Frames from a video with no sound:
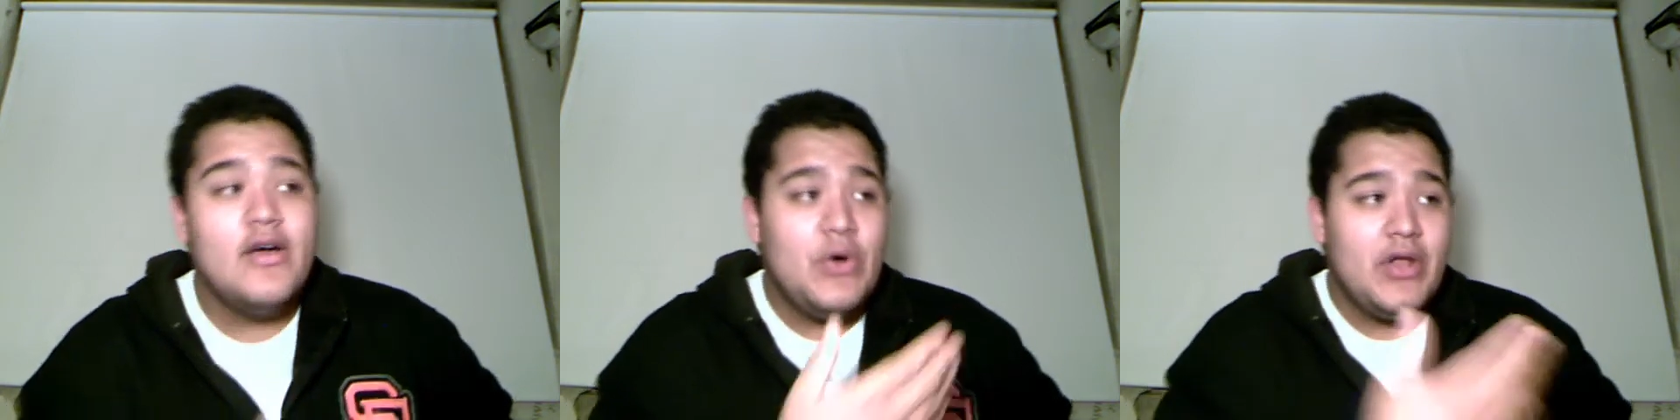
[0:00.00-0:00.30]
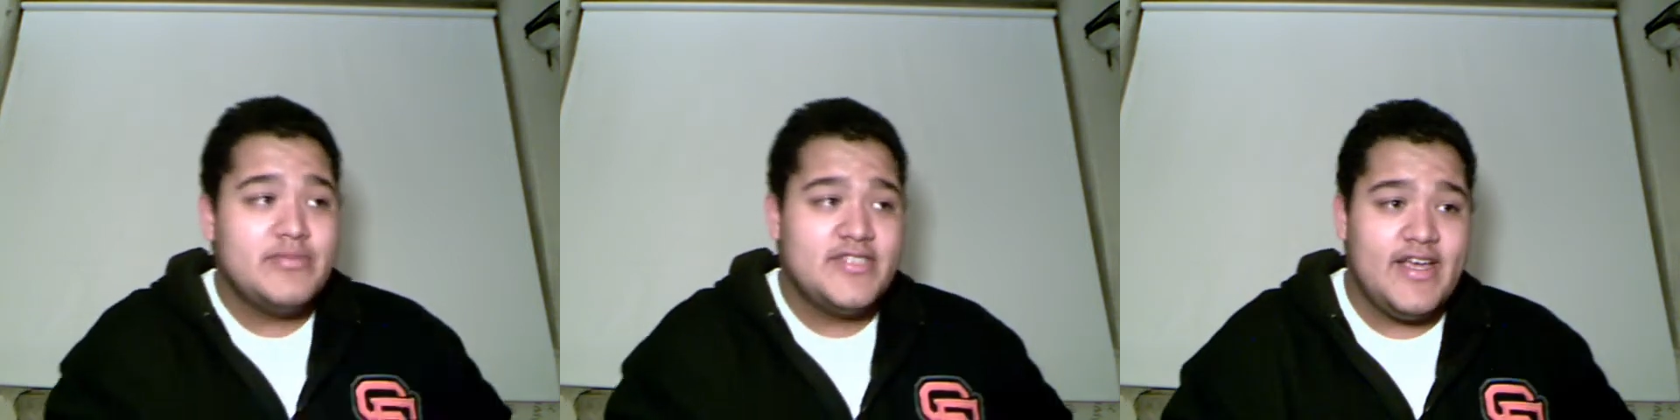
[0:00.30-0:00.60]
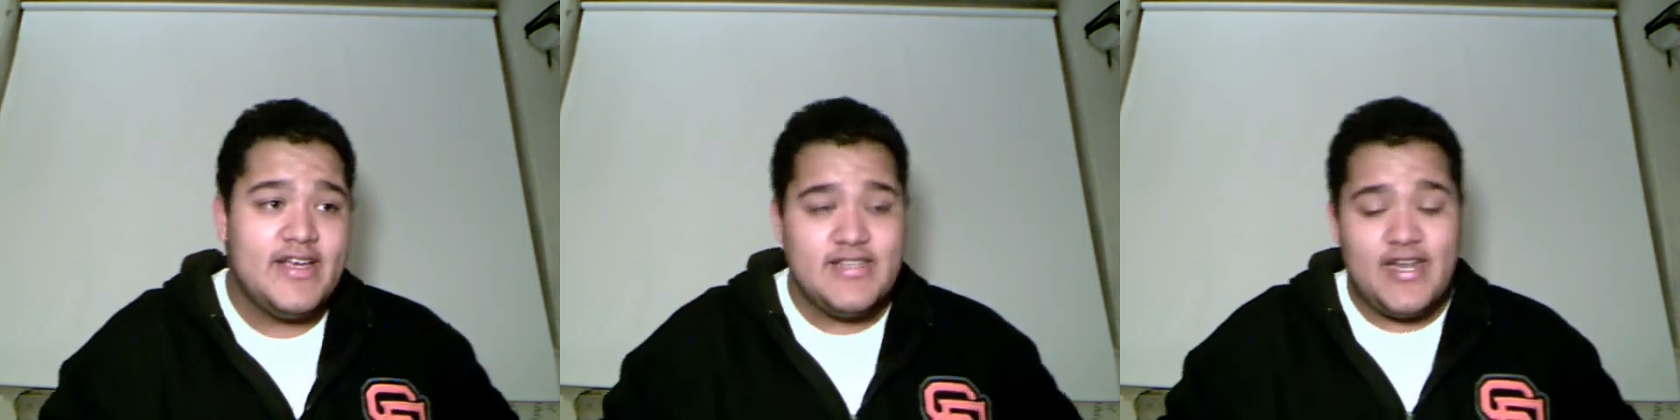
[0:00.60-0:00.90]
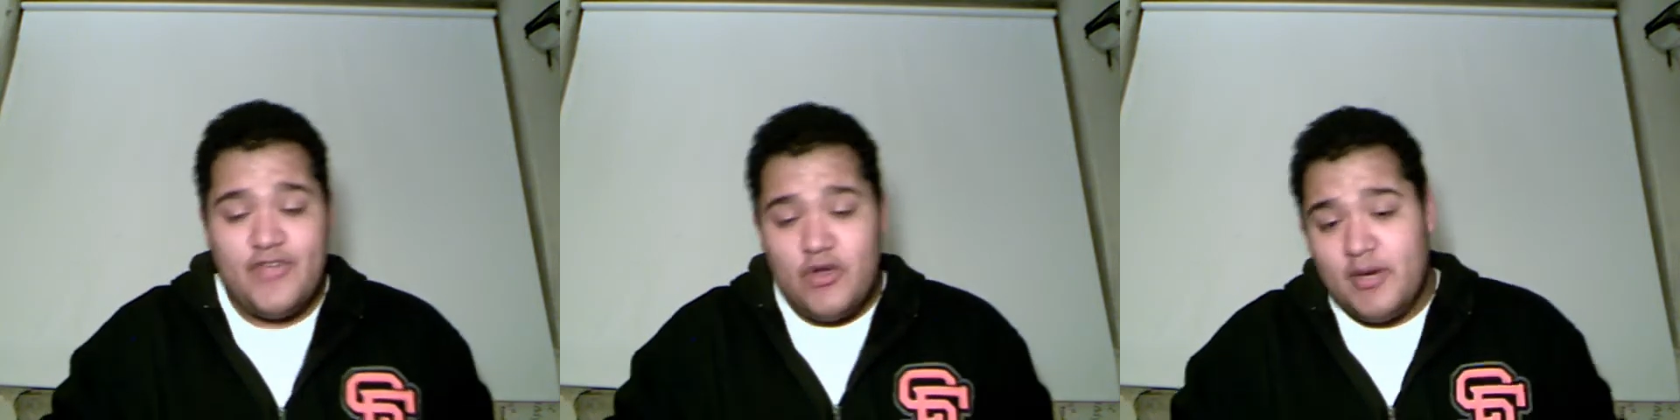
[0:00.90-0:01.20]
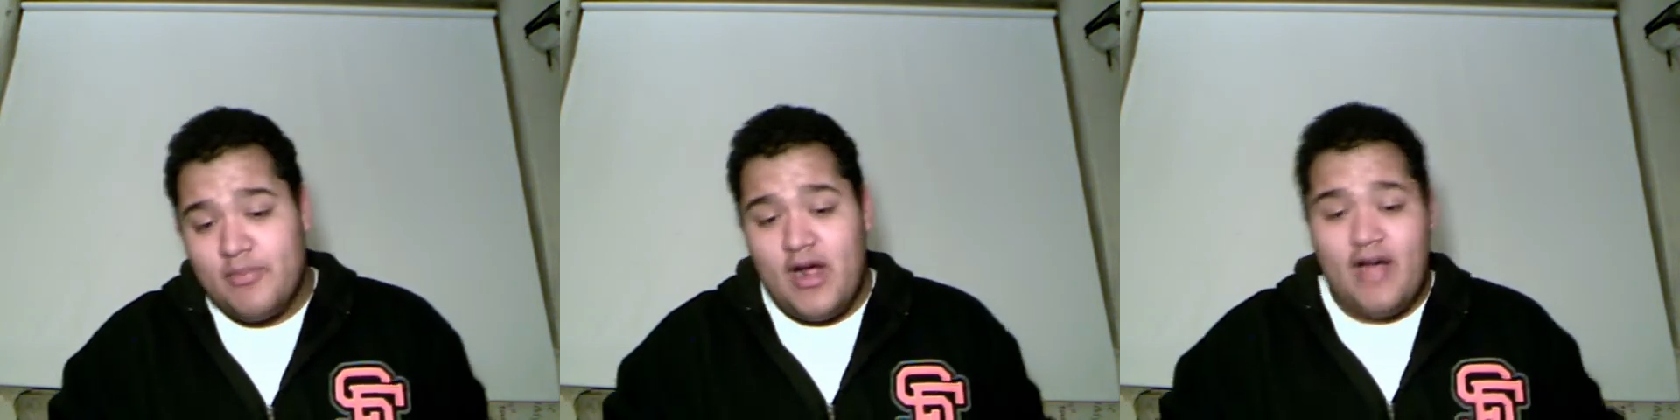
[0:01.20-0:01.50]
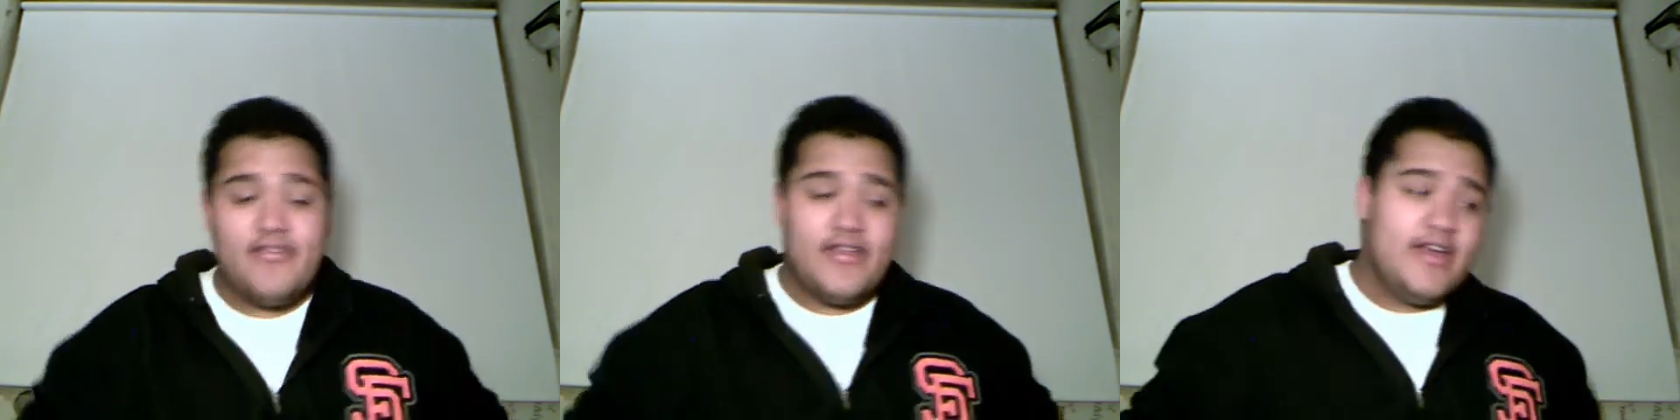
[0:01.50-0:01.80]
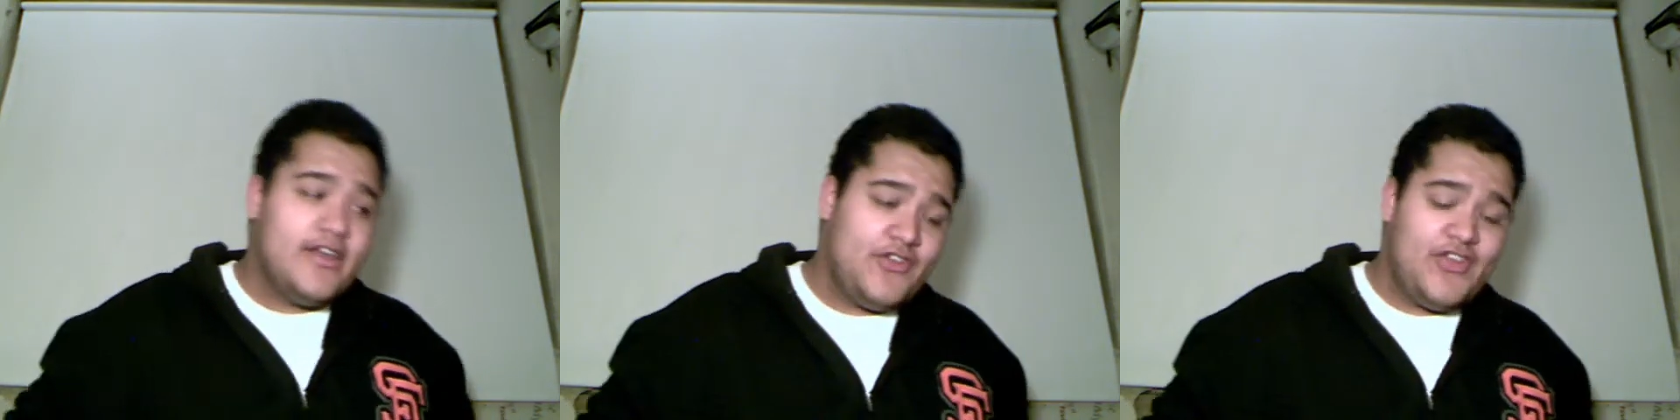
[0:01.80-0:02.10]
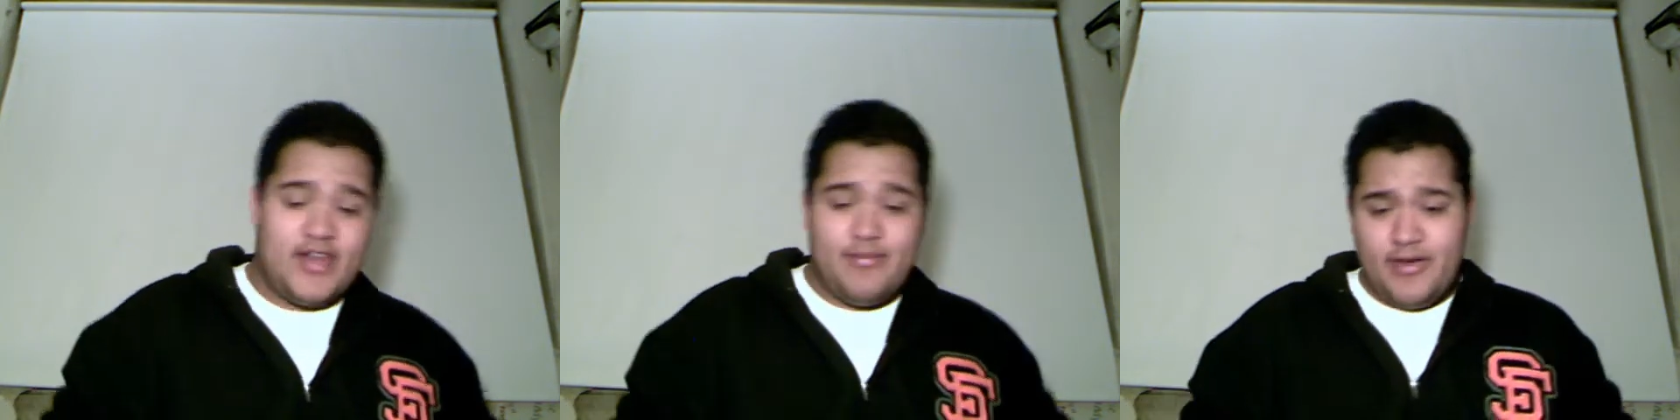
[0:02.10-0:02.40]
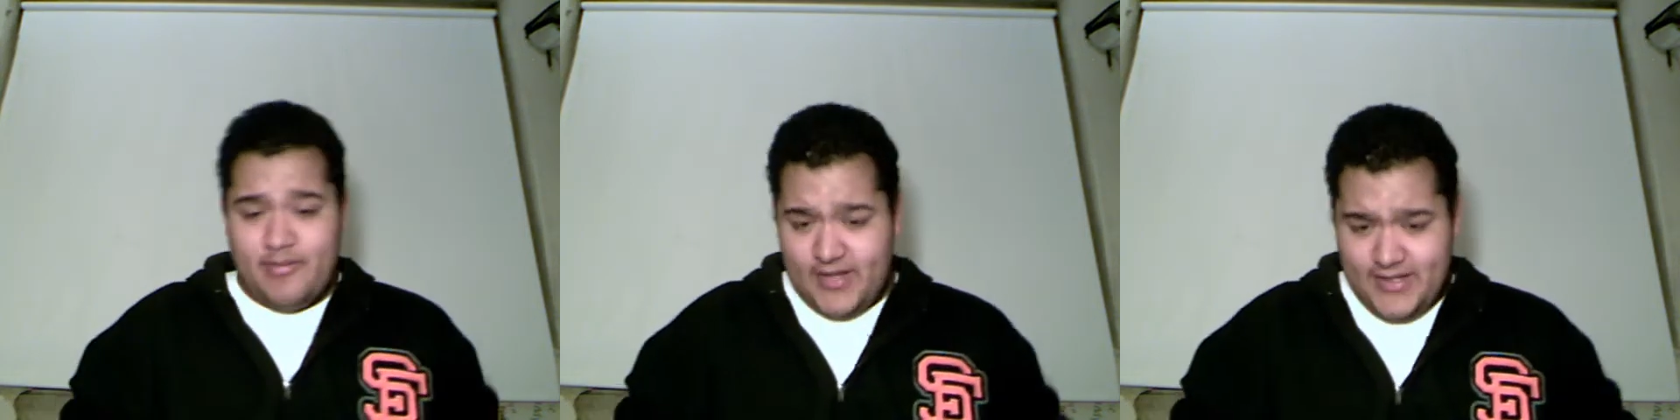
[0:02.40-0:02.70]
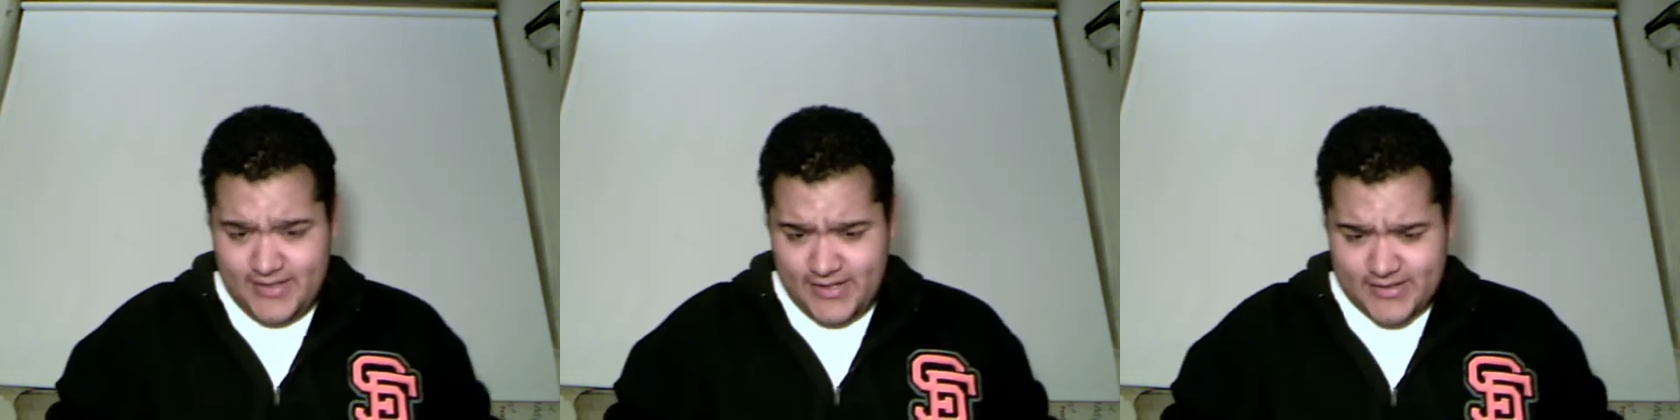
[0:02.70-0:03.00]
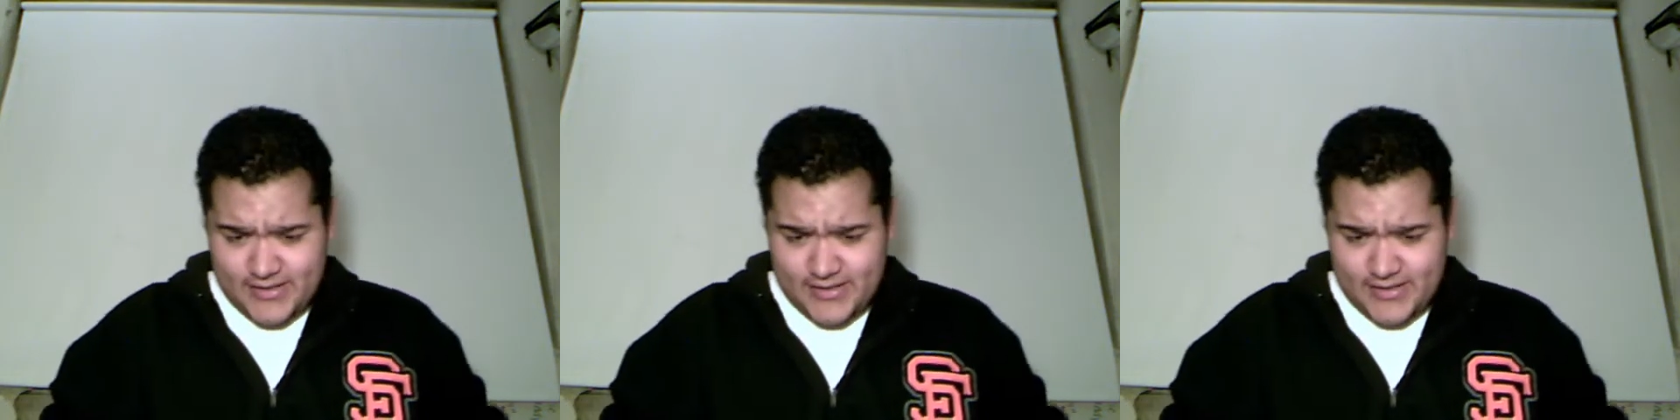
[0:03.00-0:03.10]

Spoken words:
What I'm saying is that if you own a Bravia and you're thinking about PlayStation